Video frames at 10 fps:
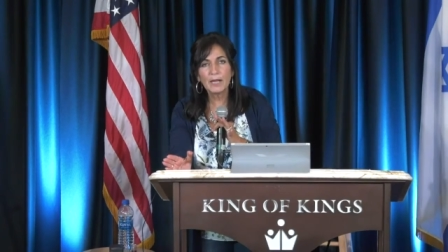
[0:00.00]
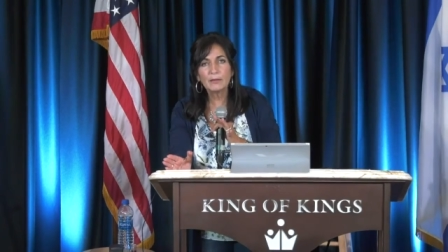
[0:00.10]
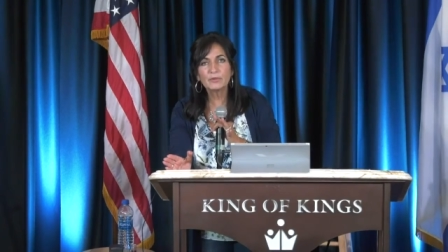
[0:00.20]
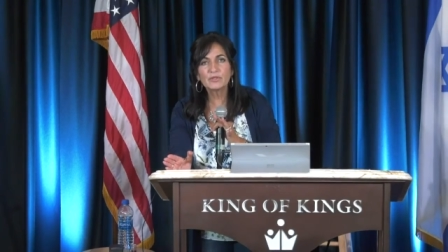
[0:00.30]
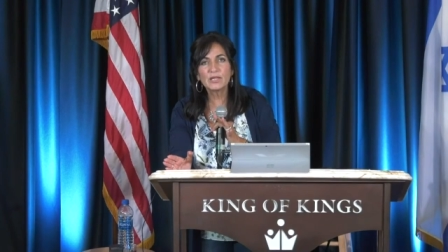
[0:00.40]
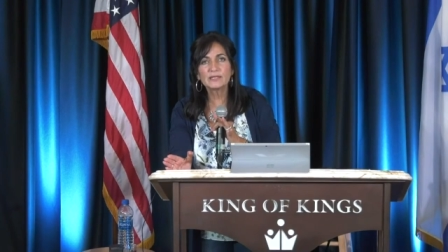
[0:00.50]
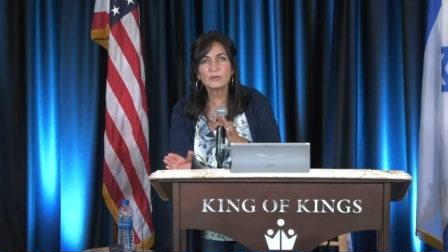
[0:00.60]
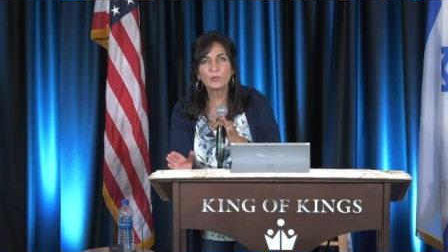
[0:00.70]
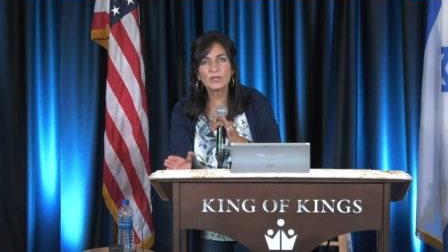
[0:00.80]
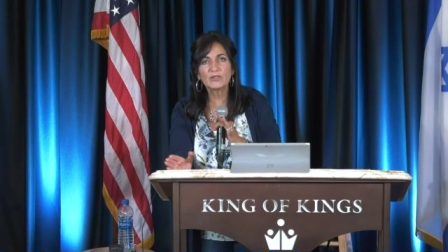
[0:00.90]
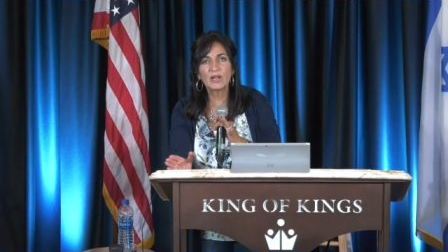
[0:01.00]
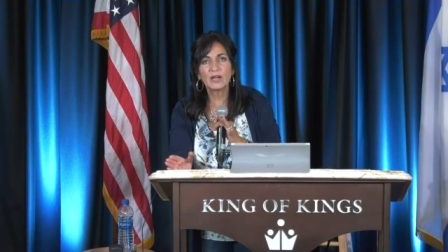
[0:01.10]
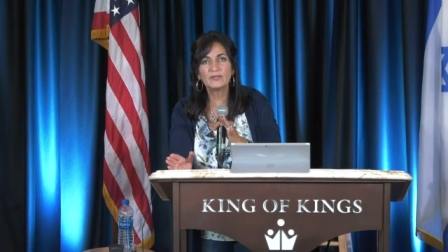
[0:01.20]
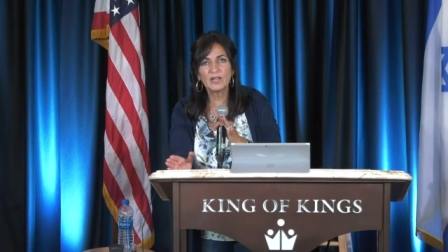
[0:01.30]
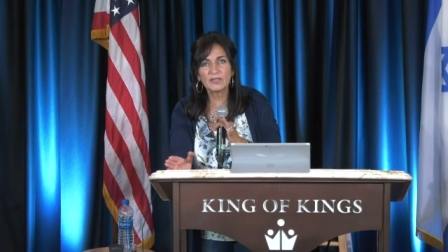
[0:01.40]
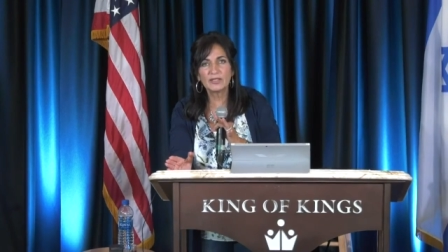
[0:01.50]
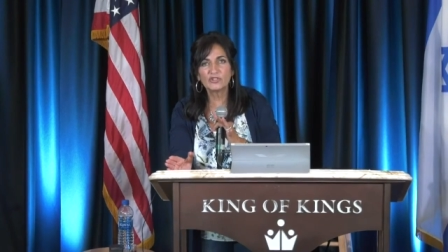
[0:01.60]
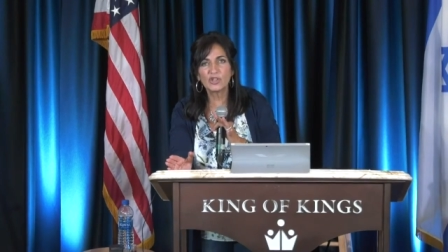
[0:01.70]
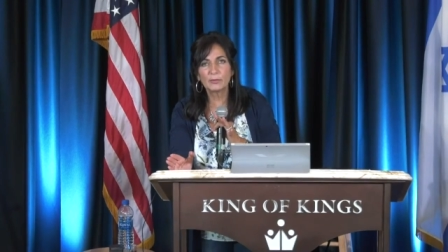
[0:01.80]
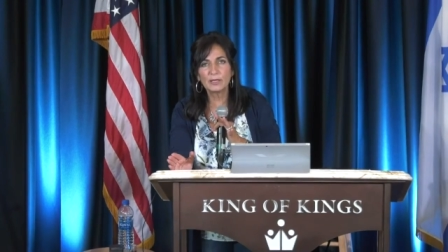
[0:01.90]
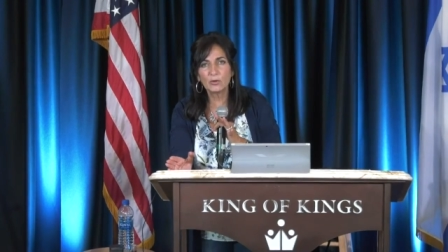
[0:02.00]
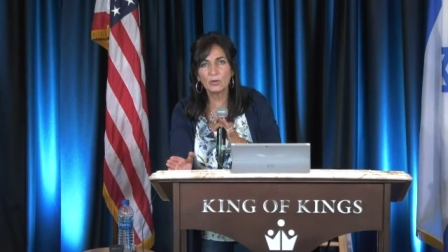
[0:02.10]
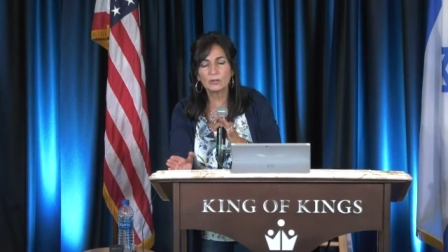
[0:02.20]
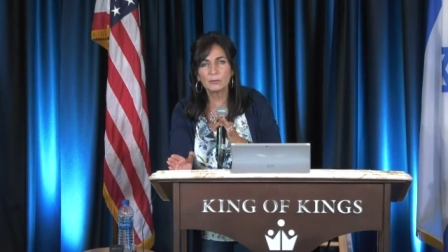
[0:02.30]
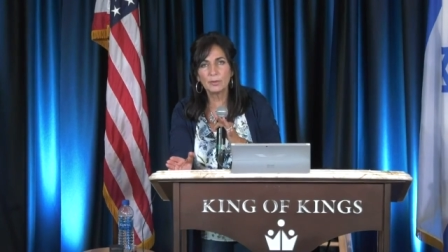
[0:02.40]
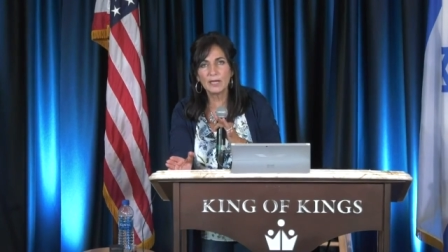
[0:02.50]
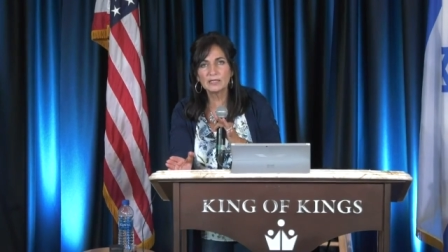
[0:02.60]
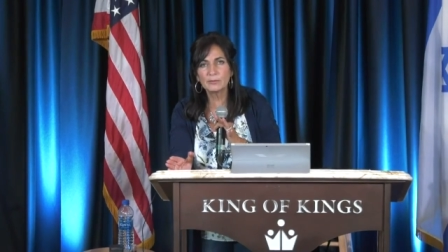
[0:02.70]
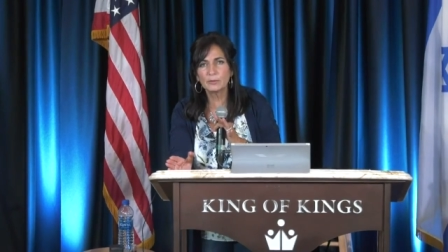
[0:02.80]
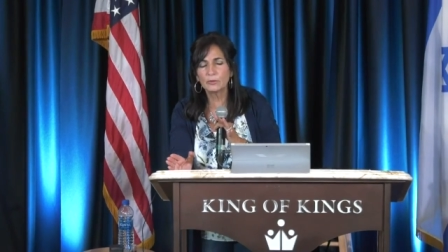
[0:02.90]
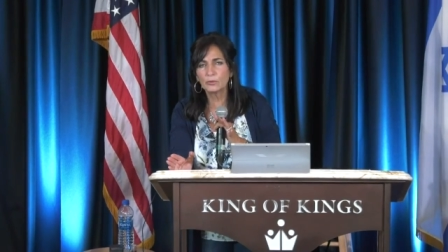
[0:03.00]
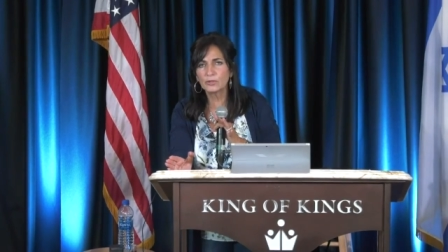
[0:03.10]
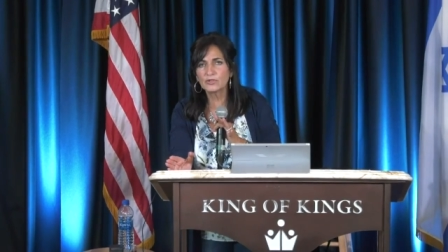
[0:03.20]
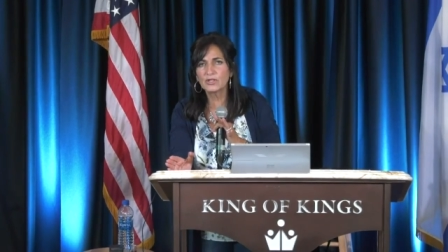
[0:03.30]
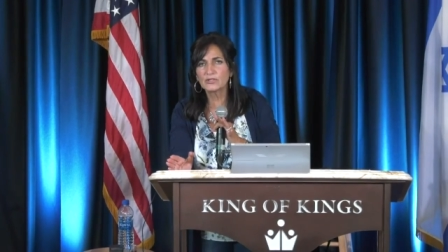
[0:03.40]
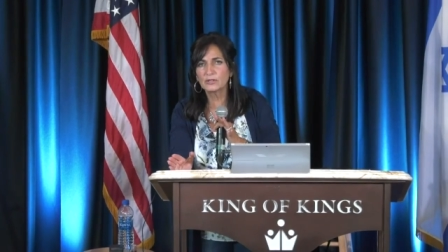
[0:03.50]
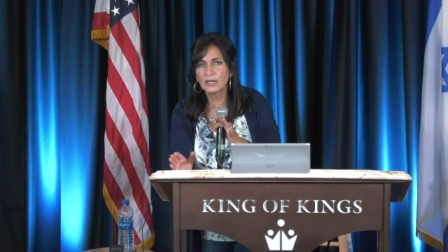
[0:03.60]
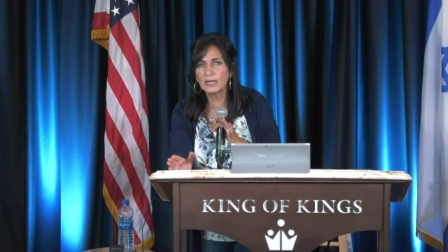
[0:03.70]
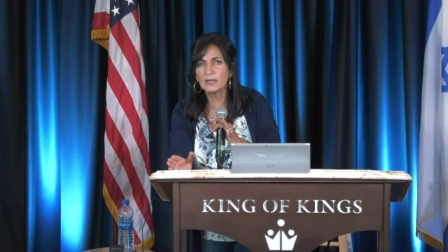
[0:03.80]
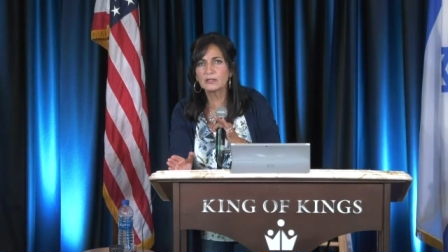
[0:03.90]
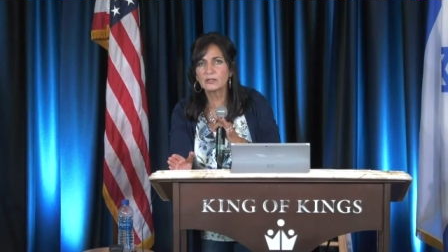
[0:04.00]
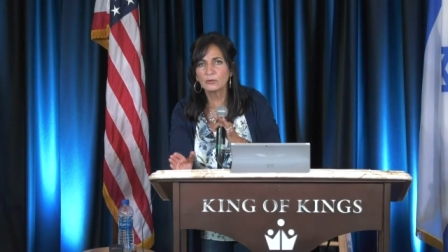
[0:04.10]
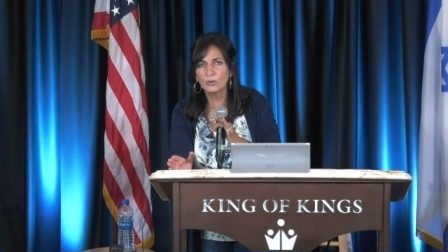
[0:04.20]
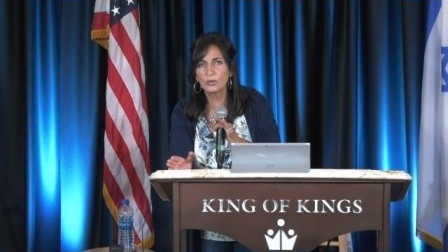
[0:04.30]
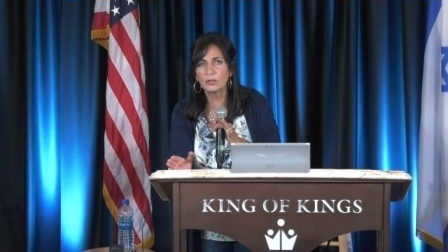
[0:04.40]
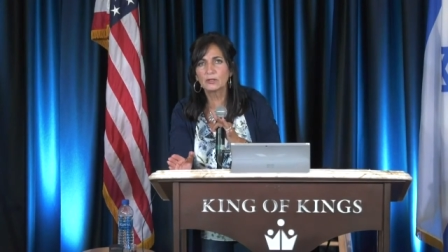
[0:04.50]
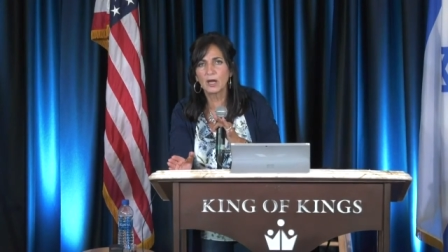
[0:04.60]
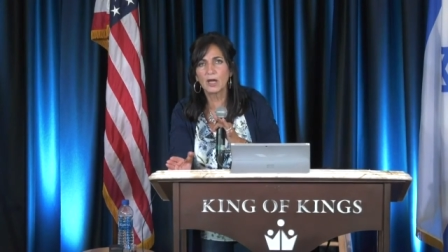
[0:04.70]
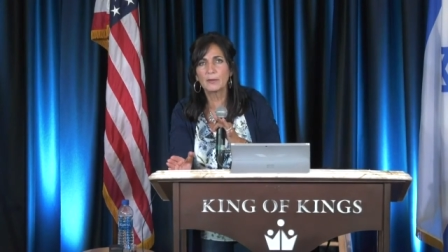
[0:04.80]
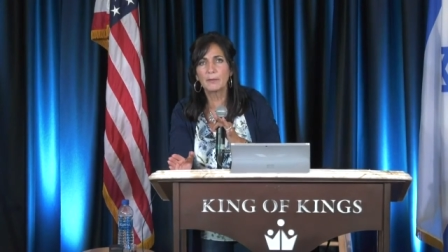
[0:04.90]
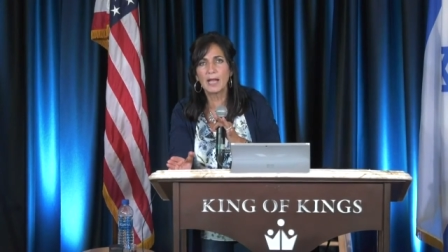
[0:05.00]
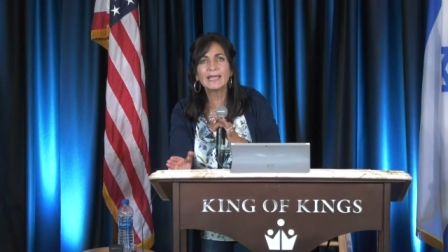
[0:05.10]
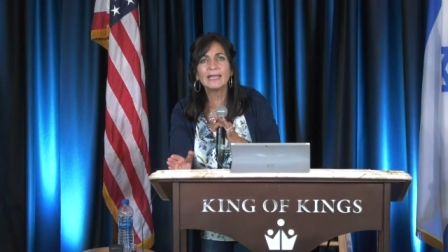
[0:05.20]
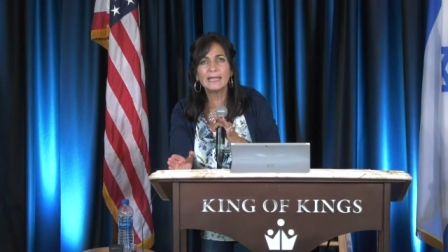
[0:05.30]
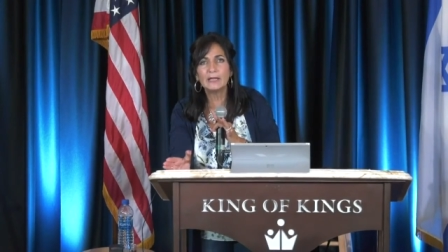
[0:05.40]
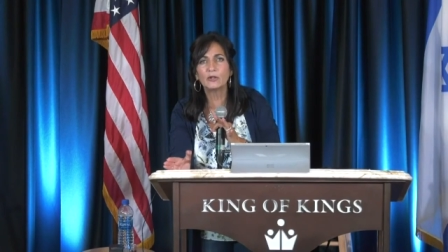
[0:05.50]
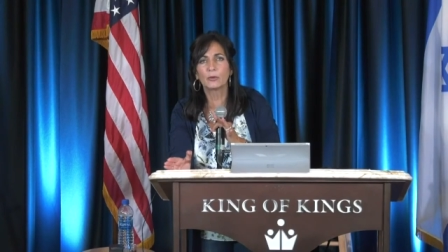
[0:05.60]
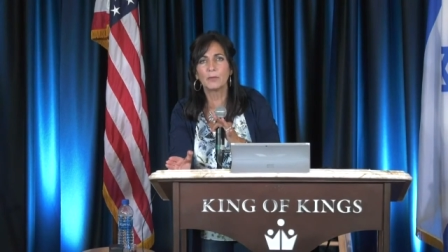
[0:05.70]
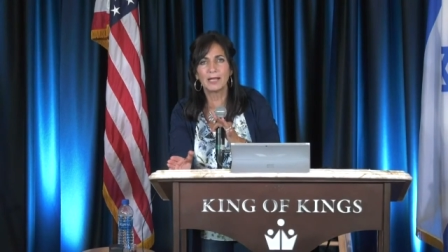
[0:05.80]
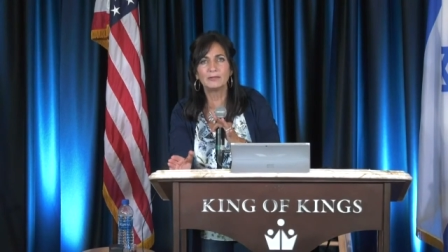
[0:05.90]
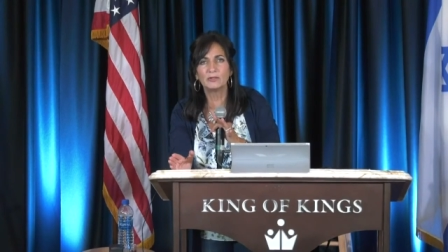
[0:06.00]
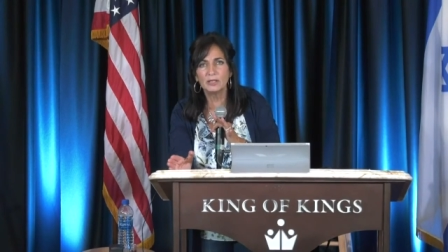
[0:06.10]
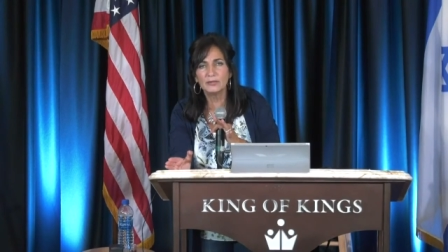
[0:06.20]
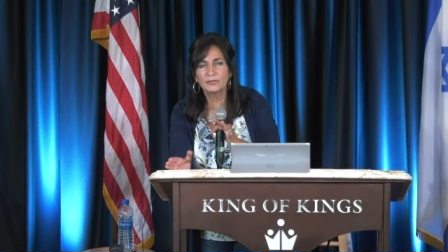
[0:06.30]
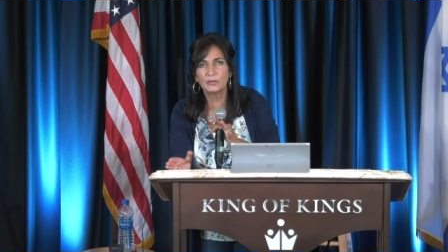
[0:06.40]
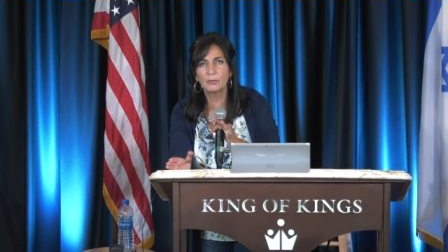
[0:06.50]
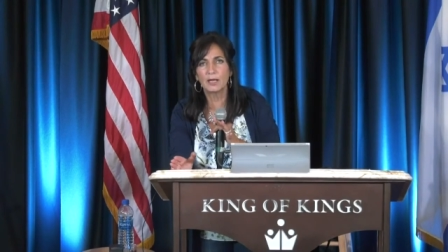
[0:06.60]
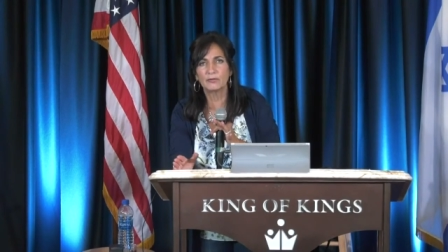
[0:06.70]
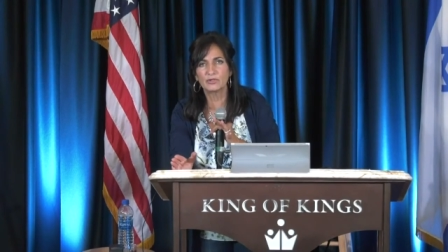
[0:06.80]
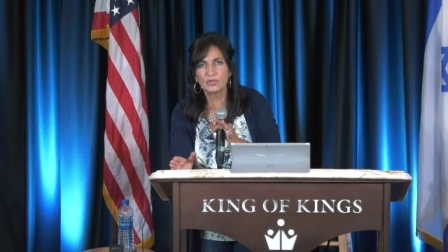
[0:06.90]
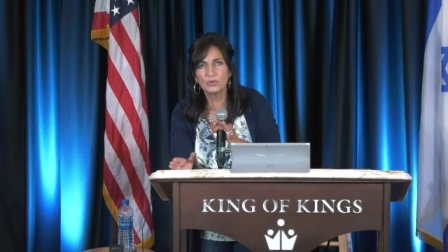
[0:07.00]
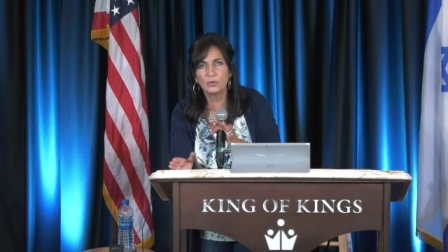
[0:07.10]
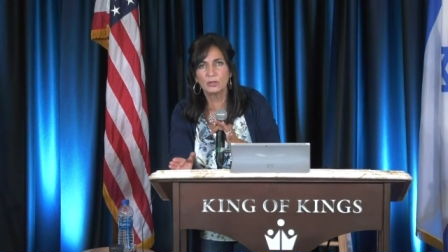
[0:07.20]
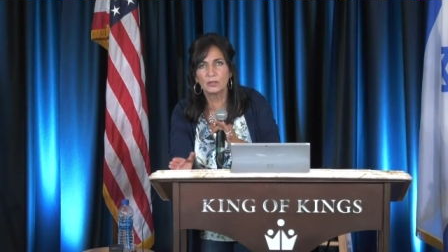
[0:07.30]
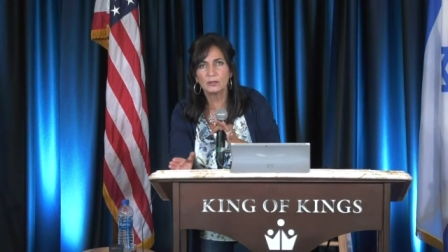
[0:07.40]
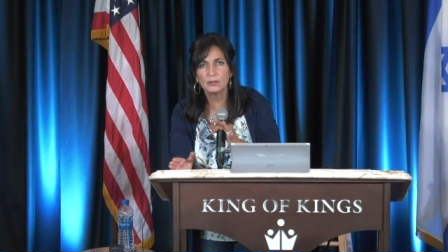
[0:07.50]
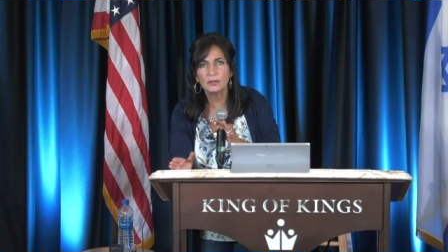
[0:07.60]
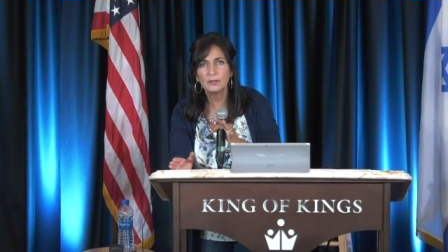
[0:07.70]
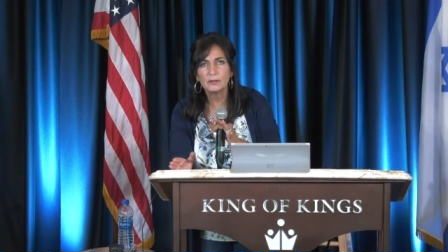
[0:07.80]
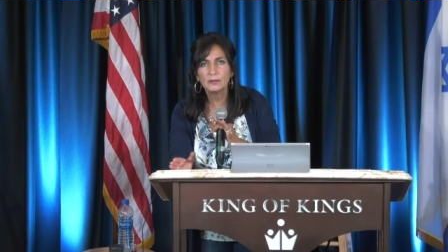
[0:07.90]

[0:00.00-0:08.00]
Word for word: The Bible says that with God nothing shall be called impossible, and the Lord says that He is the Lord God, my healer, my deliverer, my restorer.